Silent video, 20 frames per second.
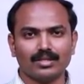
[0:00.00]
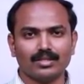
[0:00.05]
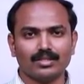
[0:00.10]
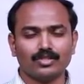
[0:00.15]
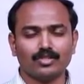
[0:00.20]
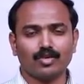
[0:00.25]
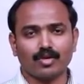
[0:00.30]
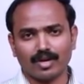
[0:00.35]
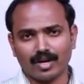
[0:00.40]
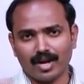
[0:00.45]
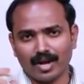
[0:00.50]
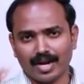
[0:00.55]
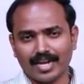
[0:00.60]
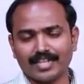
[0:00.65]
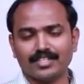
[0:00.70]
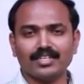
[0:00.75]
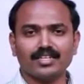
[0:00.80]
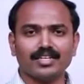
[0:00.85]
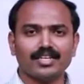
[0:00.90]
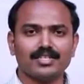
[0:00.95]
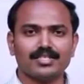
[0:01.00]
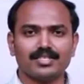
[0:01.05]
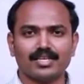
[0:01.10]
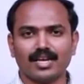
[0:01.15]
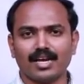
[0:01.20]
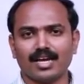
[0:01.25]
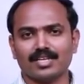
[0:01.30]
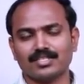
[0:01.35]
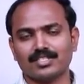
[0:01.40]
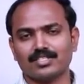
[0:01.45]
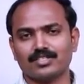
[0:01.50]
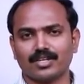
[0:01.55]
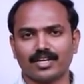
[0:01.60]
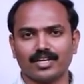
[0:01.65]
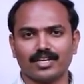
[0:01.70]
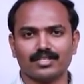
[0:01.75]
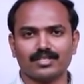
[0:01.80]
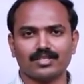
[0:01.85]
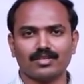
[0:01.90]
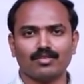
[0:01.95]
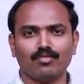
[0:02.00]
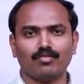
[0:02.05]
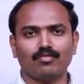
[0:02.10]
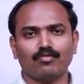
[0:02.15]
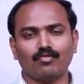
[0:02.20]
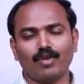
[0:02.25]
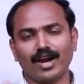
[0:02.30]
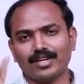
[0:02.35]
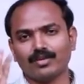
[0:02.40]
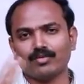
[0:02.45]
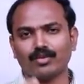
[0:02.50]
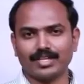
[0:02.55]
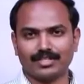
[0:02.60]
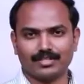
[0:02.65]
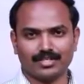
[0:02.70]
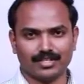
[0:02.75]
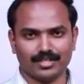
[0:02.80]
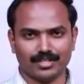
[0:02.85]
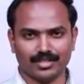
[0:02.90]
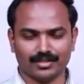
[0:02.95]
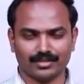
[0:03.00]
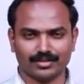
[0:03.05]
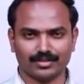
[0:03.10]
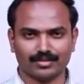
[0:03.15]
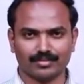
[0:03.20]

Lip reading: Your writing is assessed against 5 criteria.